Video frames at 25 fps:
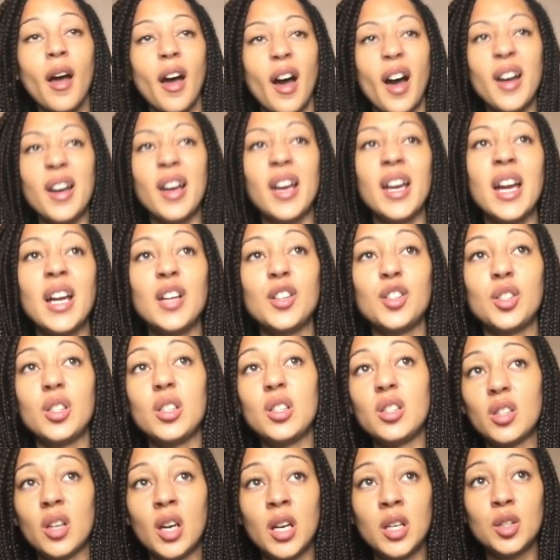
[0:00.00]
And I
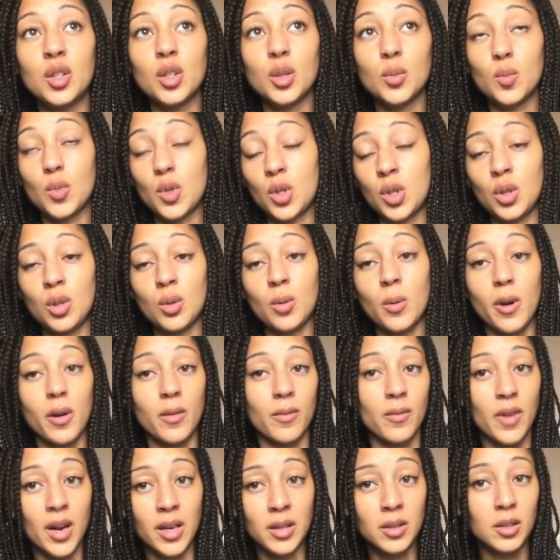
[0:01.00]
actually signed up to a
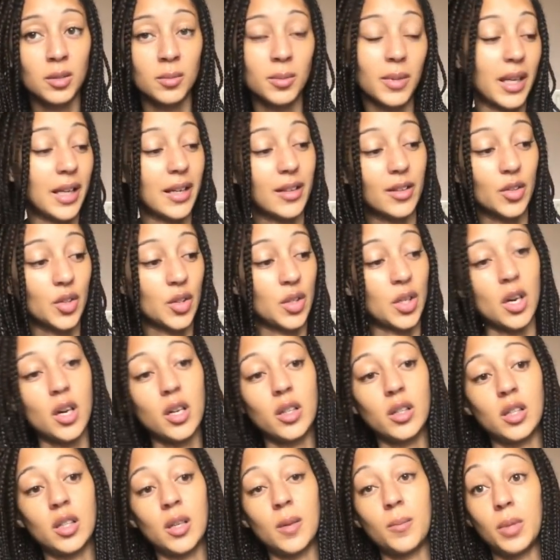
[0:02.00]
random
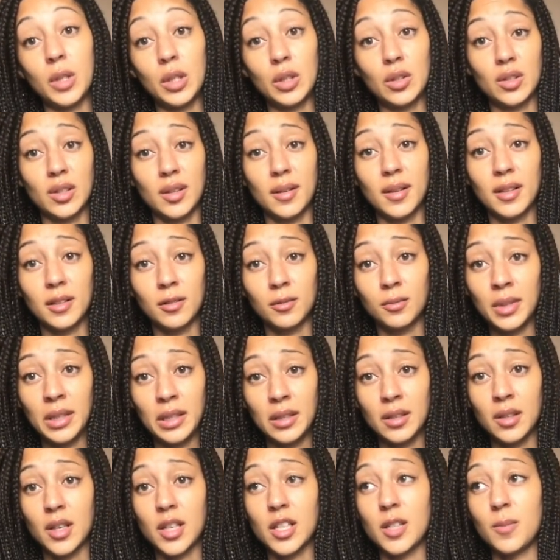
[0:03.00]
Kickstarter because it had a
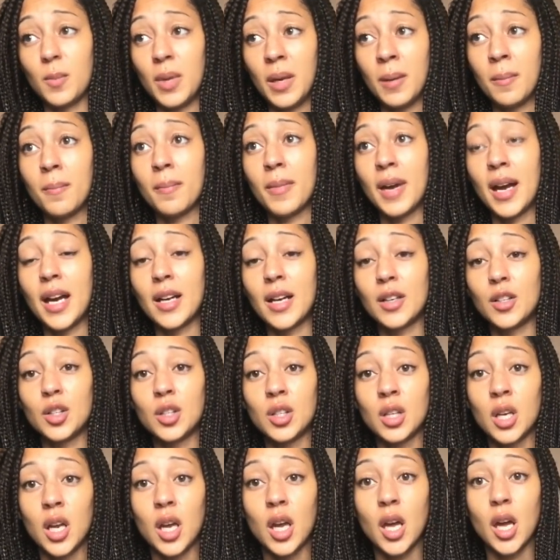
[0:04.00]
really nice pin
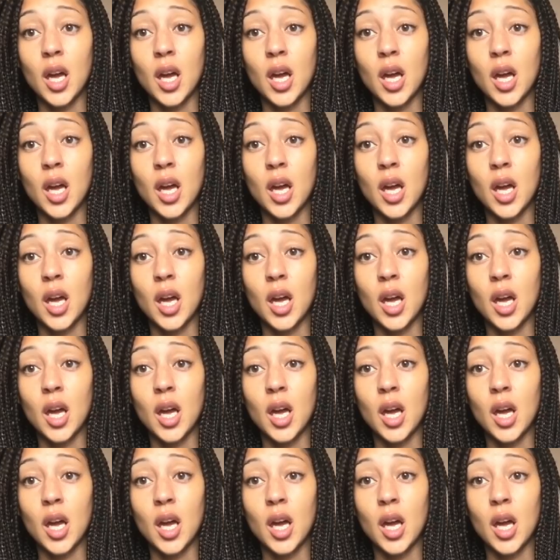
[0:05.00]
badge.